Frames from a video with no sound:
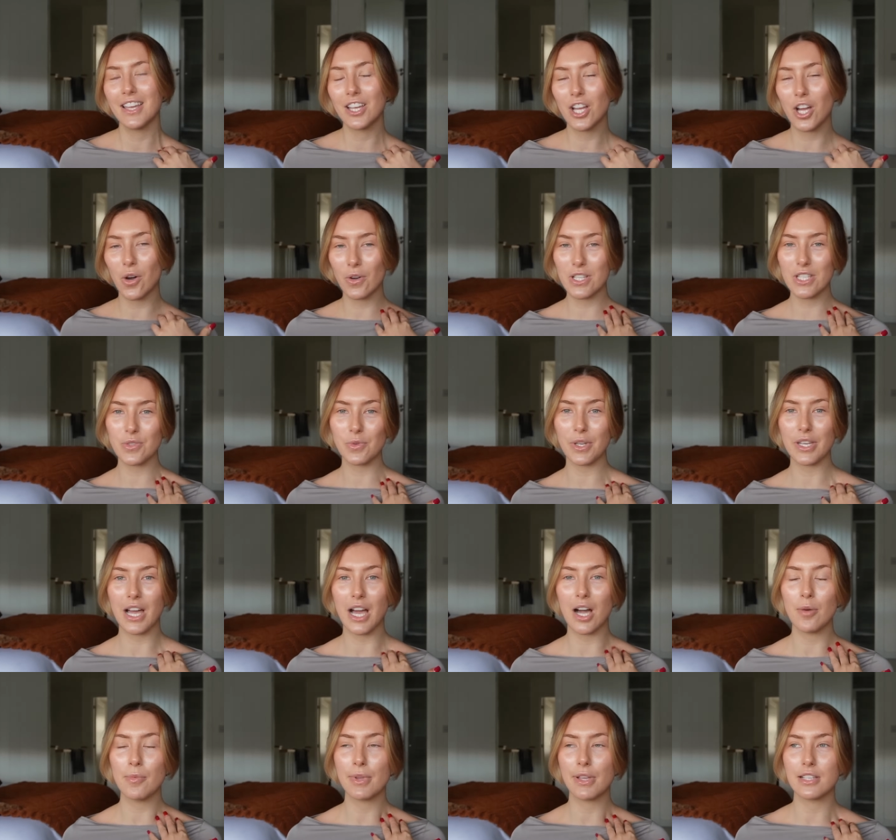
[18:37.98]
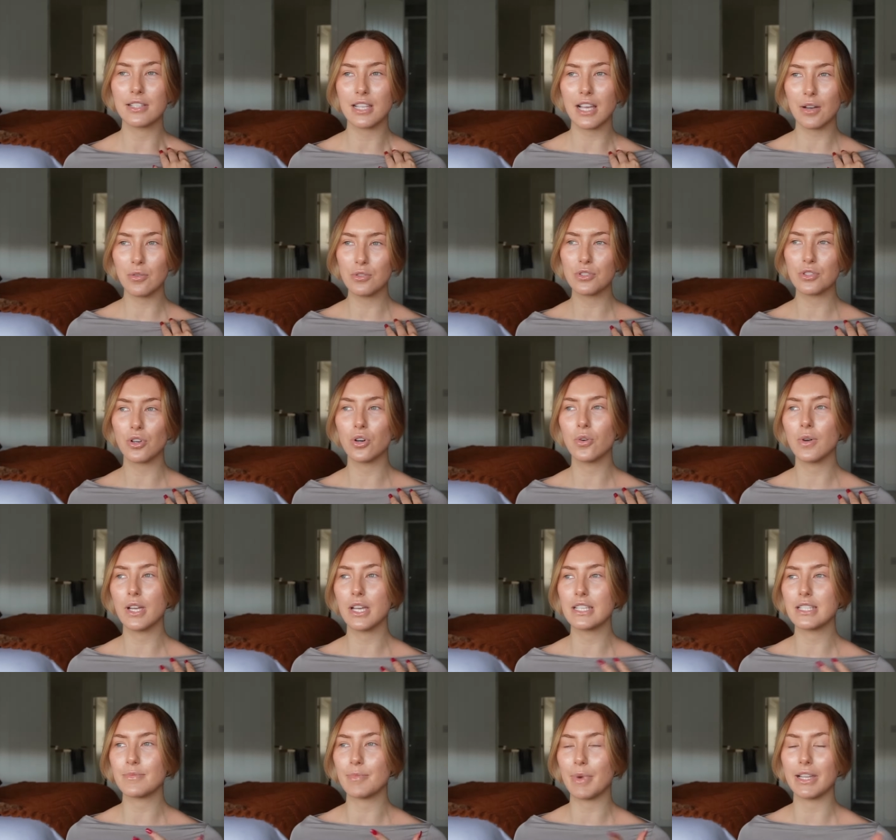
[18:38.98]
going into it now because that was
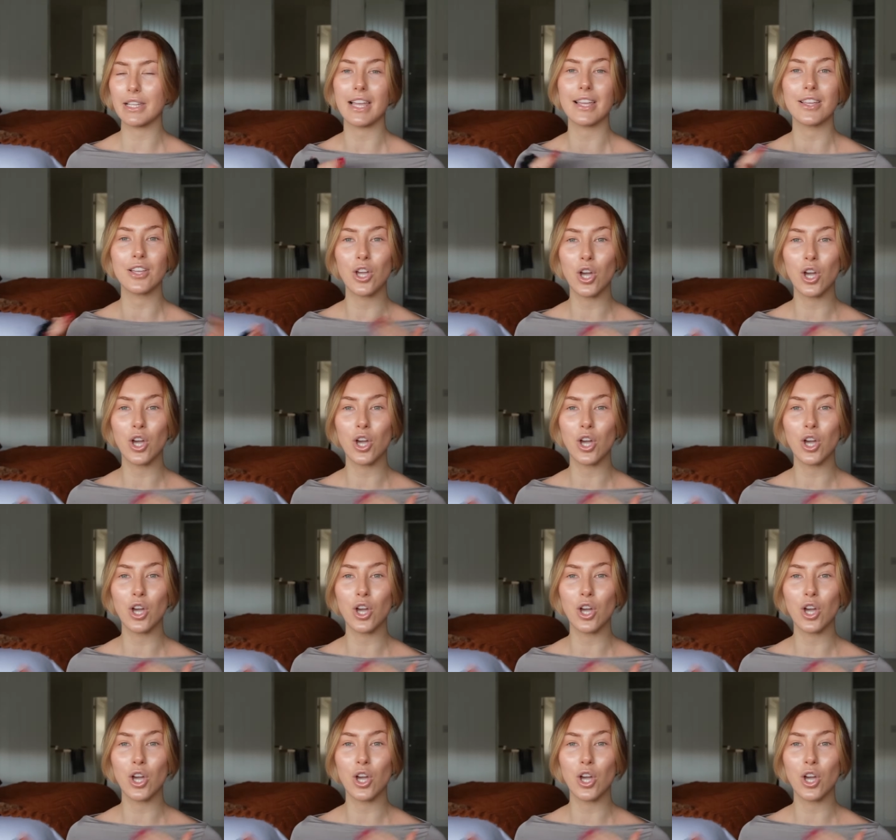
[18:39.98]
always my like